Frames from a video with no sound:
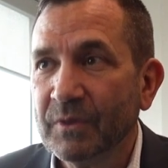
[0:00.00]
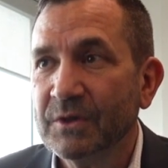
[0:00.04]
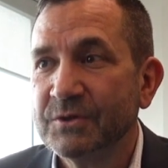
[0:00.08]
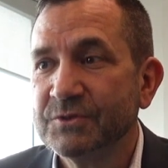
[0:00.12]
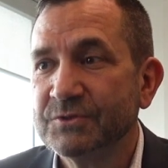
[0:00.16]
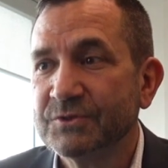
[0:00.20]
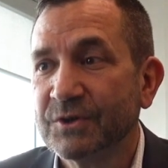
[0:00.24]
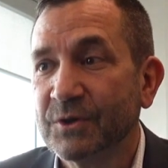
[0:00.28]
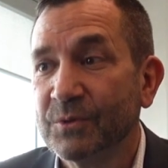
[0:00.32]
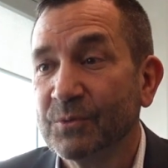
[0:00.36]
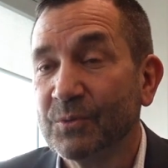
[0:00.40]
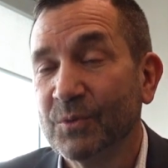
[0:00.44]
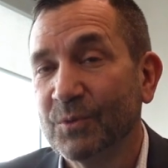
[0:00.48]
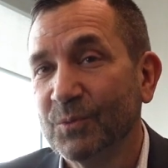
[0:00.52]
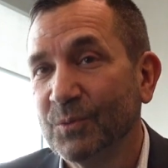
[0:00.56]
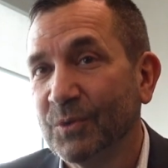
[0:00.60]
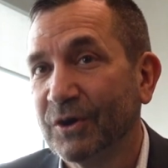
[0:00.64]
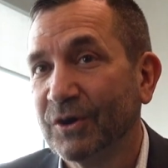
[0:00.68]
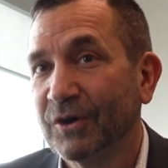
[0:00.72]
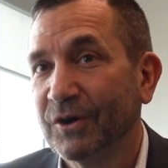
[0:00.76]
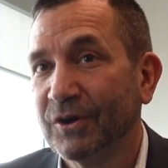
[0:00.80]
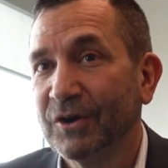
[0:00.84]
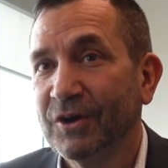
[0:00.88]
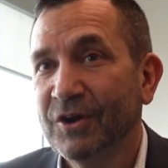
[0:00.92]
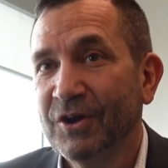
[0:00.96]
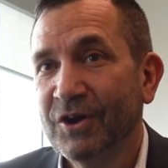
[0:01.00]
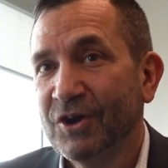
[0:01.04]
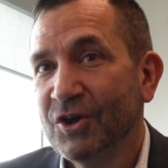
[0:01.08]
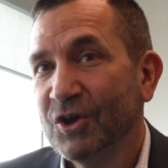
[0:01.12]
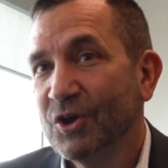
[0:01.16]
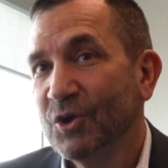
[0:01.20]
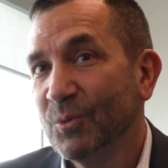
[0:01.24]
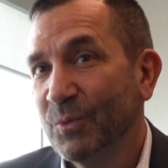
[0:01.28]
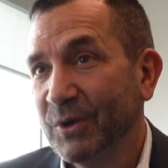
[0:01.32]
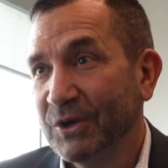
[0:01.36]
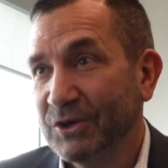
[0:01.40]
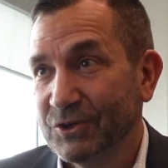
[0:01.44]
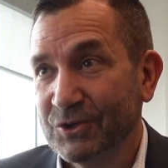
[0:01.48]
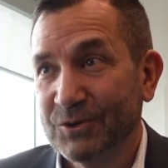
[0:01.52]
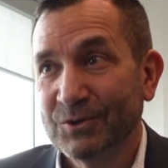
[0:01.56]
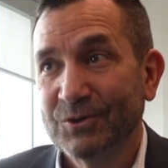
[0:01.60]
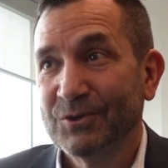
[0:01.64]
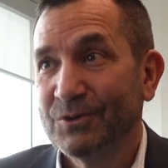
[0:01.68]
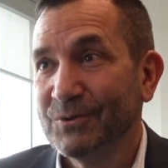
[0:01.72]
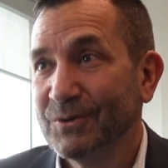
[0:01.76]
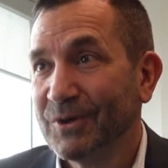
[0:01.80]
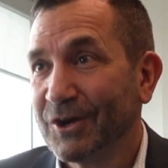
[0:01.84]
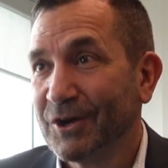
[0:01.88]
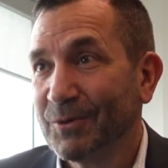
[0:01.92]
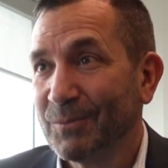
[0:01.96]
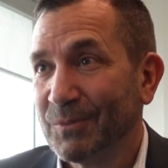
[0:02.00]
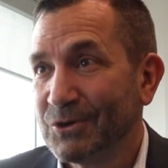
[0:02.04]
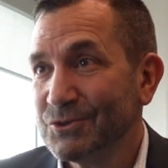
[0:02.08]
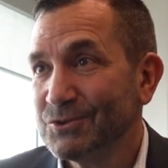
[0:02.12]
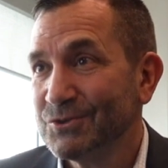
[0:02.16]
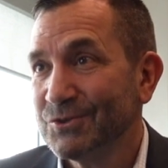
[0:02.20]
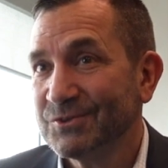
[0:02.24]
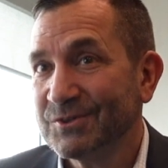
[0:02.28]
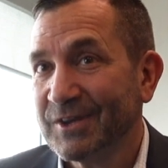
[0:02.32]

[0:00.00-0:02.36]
So we do a commercial